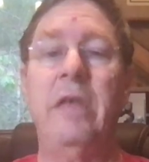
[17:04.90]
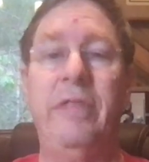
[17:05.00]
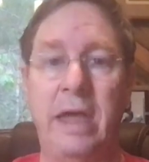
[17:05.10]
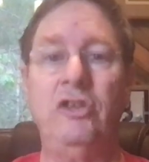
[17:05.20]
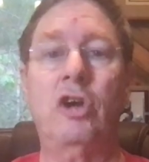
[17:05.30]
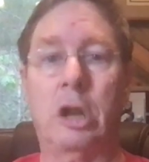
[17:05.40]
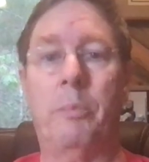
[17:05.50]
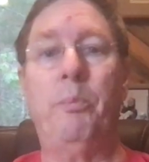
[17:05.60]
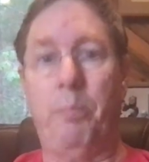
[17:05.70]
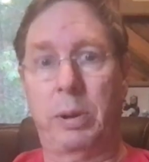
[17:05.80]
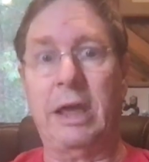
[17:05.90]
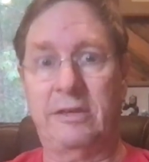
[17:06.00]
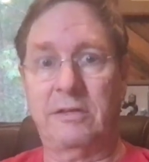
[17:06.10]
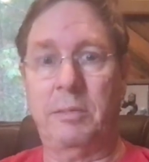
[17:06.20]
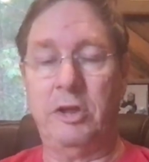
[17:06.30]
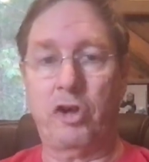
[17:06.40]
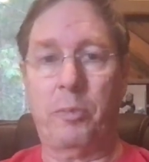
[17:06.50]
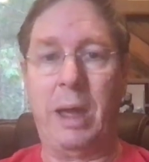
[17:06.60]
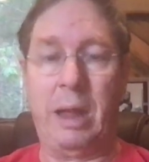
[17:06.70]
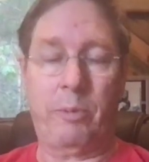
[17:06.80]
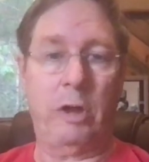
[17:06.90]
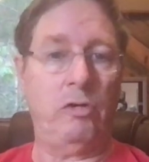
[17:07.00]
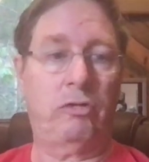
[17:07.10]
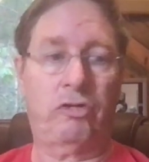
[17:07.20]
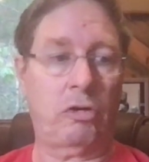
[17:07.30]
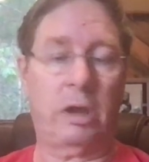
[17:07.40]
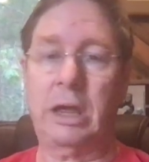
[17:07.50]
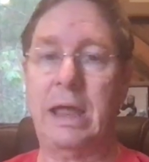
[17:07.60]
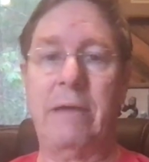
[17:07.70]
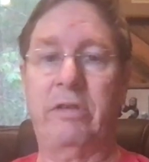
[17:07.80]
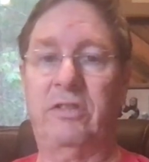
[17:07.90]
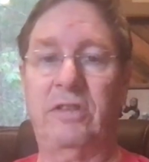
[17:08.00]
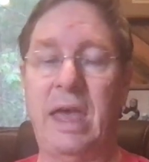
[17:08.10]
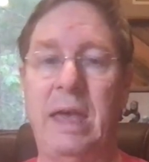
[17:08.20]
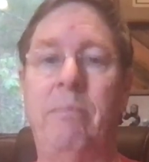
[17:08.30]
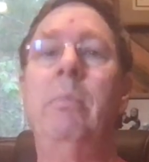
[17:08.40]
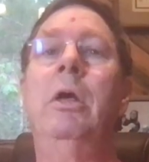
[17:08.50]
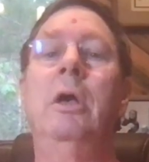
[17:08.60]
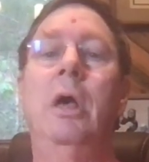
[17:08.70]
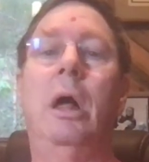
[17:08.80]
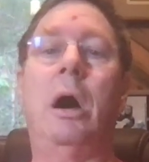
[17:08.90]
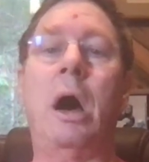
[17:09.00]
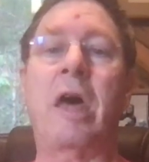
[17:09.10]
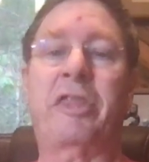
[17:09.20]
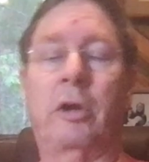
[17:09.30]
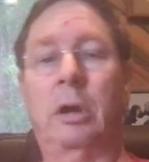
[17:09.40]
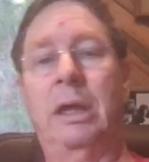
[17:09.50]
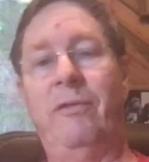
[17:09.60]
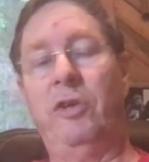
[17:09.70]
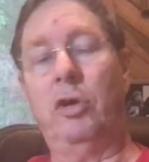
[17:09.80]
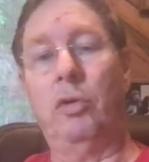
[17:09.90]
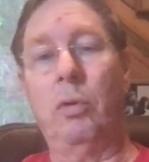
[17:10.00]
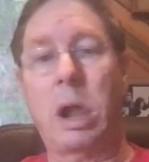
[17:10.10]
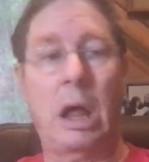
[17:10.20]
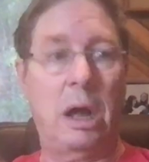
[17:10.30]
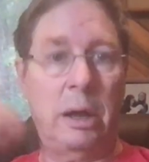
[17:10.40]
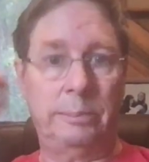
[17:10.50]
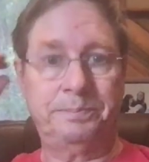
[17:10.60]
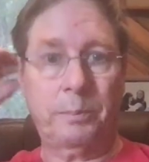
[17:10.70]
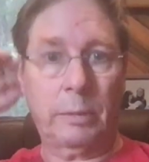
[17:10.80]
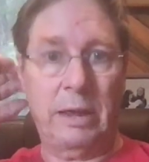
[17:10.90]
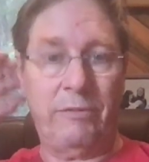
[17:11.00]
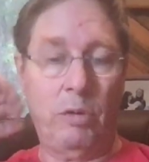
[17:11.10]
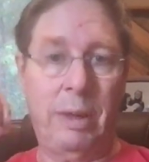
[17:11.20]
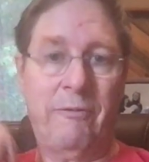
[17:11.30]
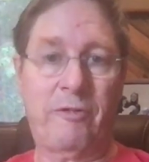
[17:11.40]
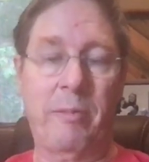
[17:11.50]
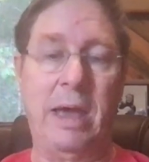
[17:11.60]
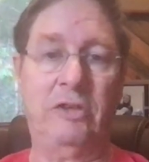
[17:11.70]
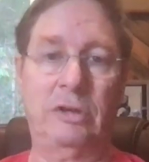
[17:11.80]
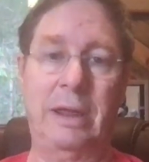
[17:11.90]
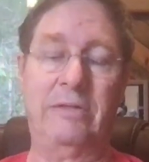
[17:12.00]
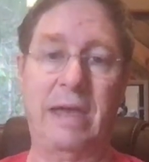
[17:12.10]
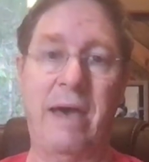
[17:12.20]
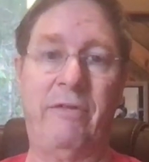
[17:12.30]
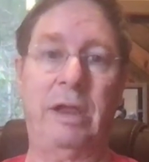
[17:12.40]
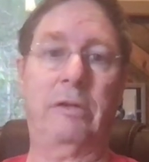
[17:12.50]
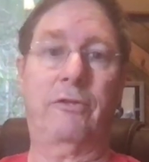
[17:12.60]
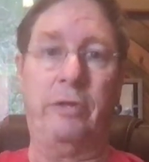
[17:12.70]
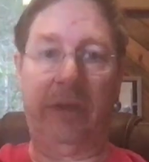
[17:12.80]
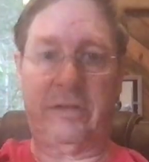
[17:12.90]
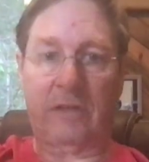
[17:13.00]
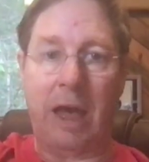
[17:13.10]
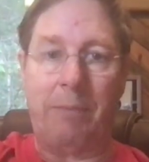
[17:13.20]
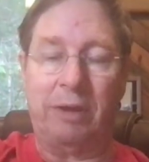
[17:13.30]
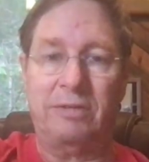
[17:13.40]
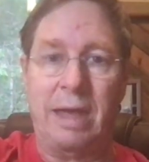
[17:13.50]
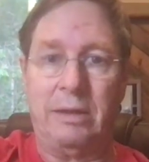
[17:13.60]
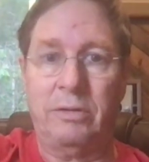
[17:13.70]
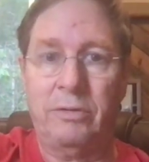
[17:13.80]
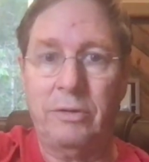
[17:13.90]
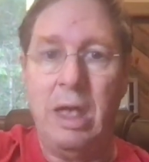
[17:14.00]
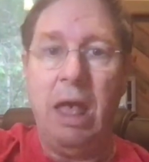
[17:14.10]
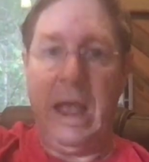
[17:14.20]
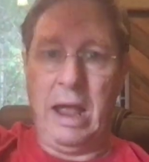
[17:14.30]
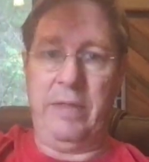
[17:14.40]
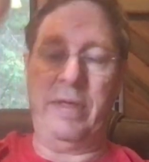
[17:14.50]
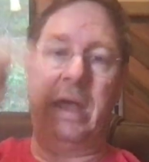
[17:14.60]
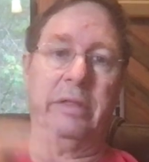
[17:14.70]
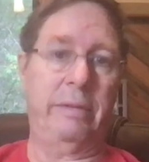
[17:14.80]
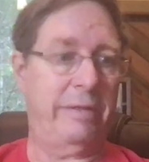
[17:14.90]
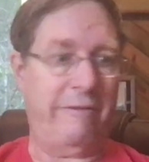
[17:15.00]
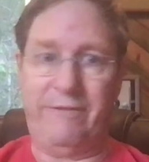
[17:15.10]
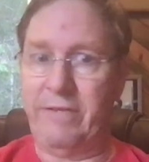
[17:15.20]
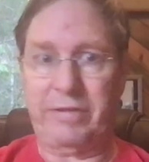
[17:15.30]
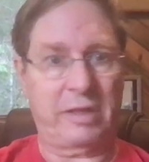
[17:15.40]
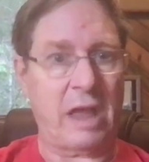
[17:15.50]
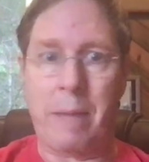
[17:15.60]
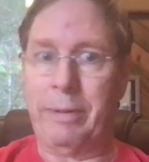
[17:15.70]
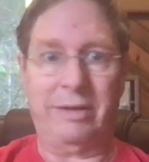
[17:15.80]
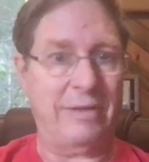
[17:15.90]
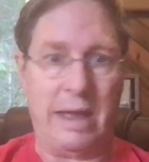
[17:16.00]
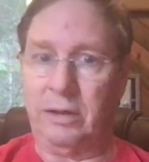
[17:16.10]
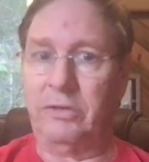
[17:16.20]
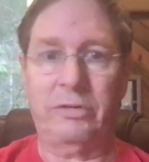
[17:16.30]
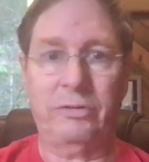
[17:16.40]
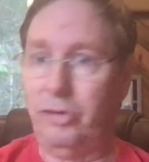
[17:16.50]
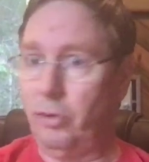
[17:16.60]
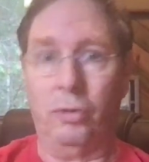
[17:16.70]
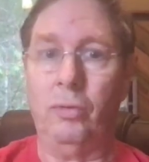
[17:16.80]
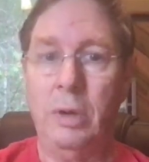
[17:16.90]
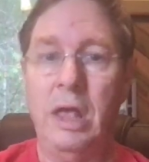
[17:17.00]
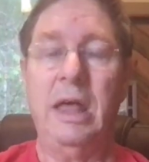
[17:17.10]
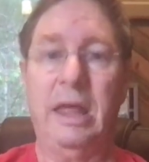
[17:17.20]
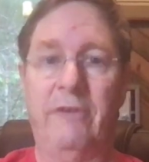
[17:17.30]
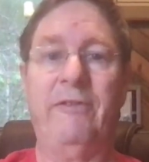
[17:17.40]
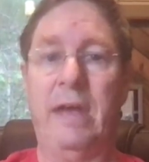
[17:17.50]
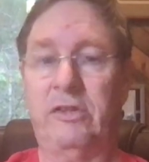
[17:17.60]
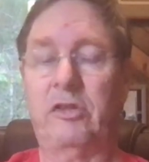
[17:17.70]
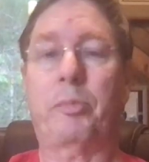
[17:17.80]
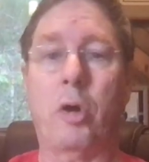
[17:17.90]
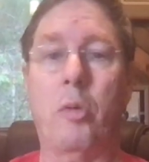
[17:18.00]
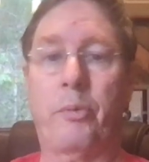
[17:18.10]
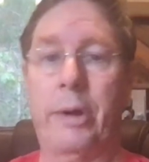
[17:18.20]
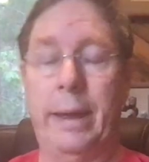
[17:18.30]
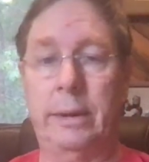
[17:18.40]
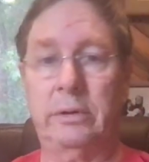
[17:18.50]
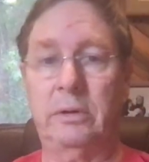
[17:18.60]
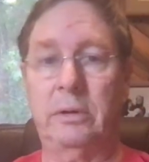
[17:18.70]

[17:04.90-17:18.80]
Then you're going to place them in your paper, and you're certainly going to have the same author give you information as evidence for this topic sentence, and then the fifth topic sentence too, if it's appropriate.